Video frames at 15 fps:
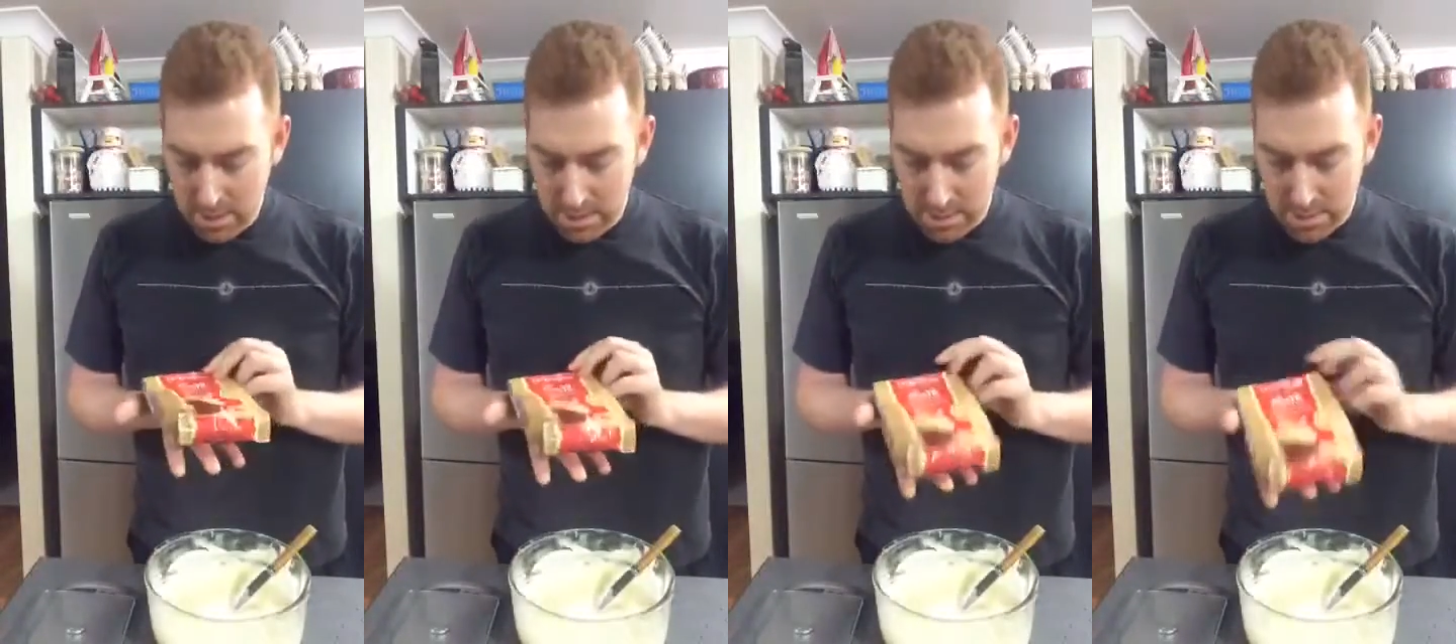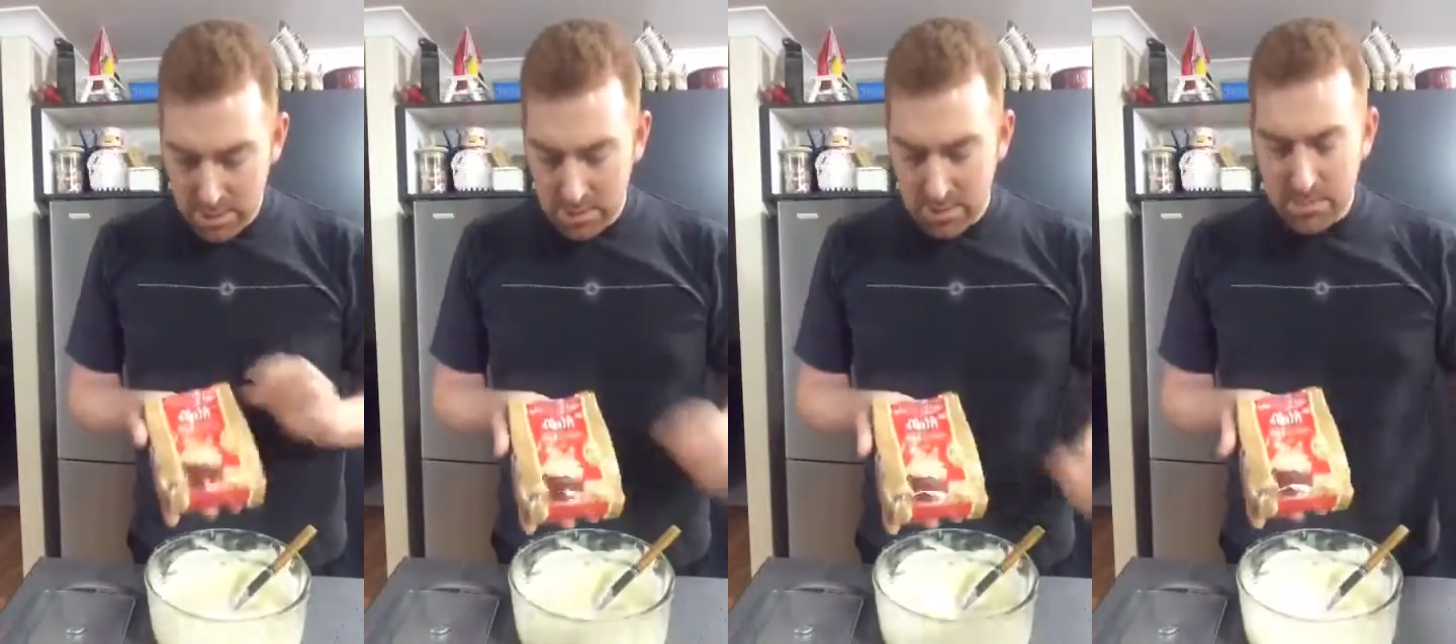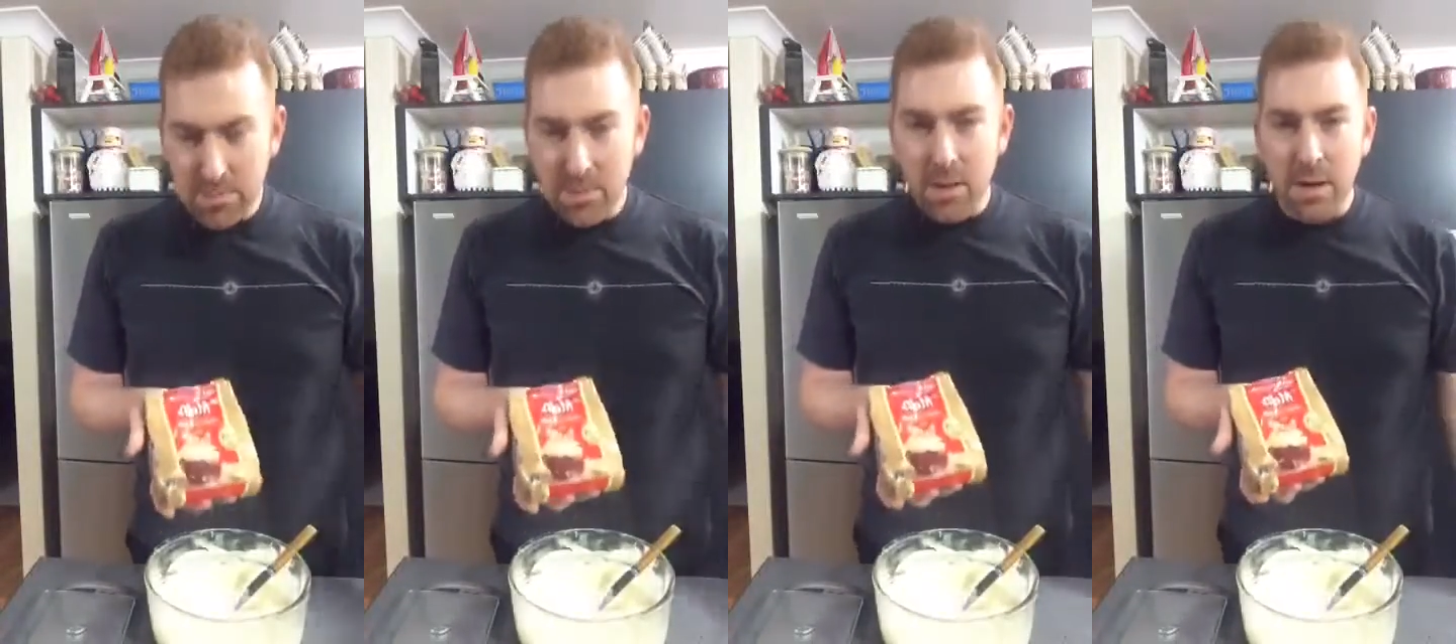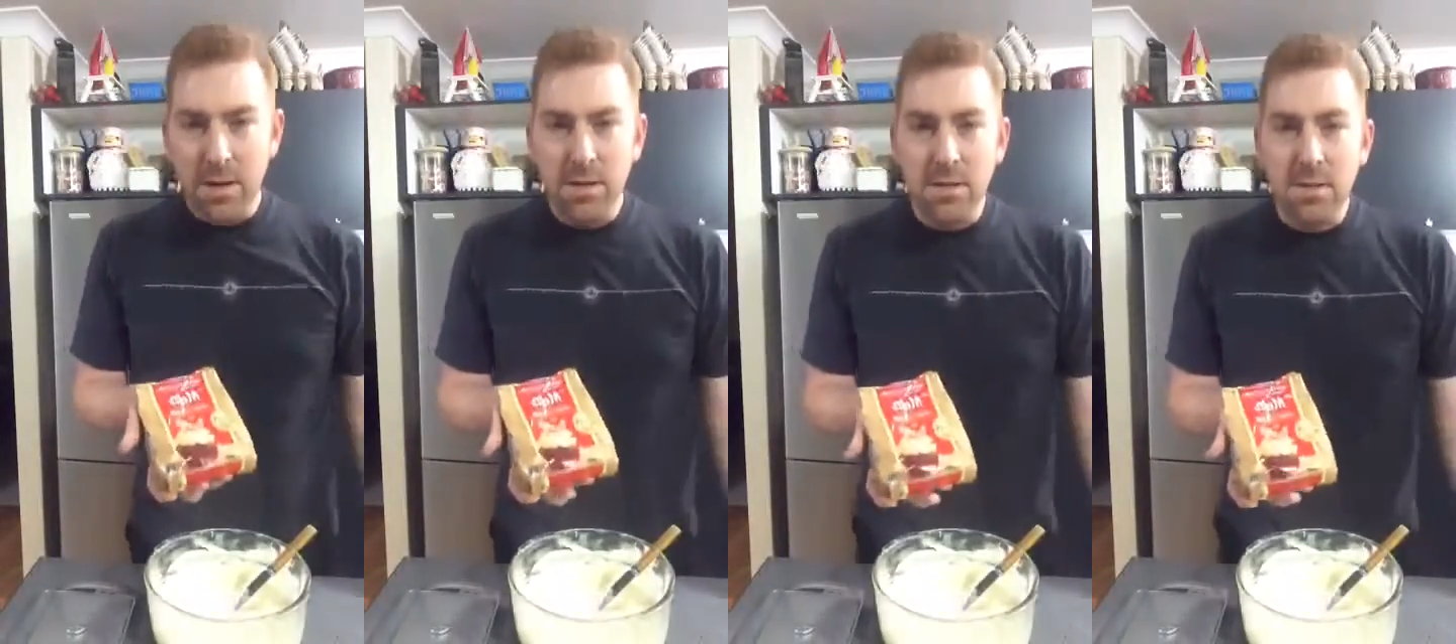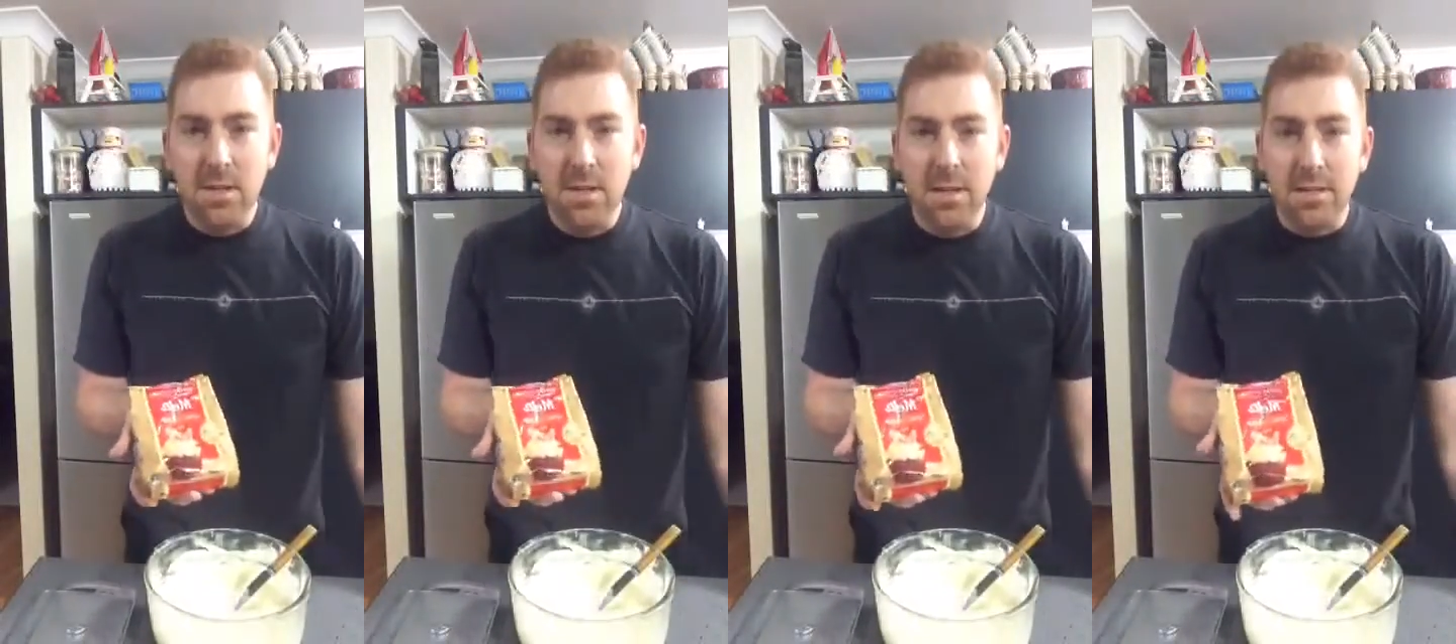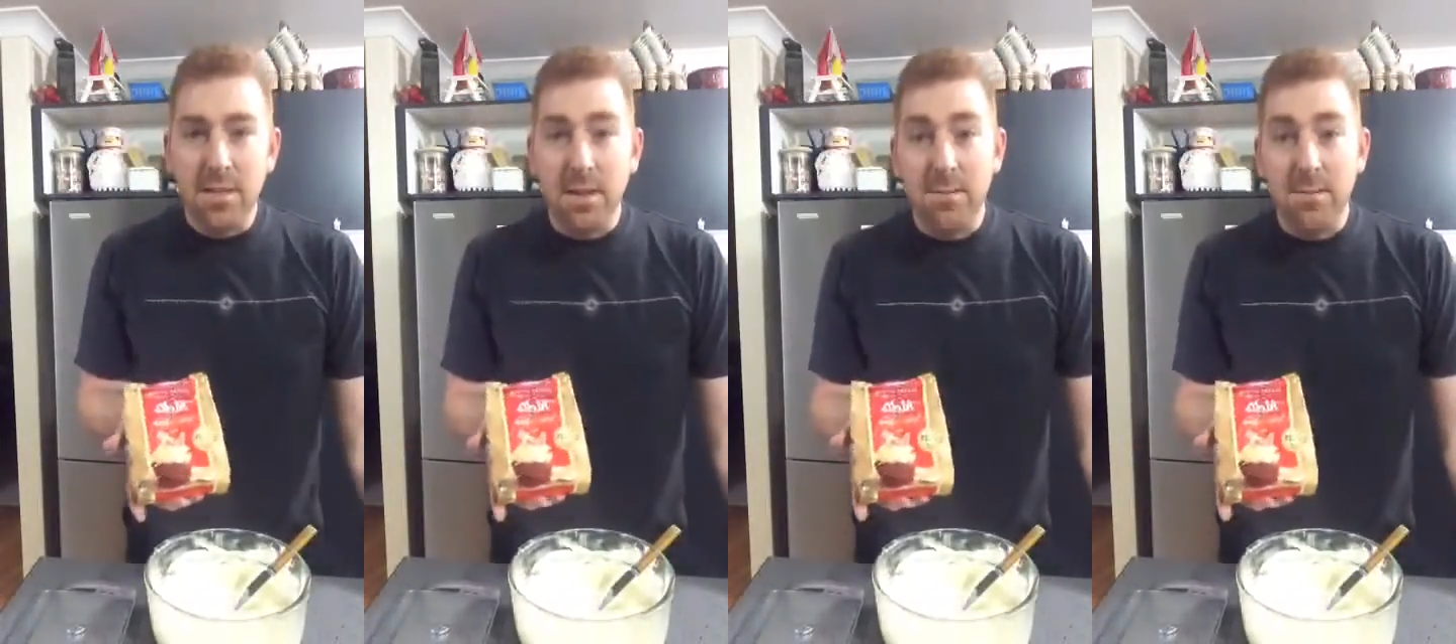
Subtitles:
So I use the Nestle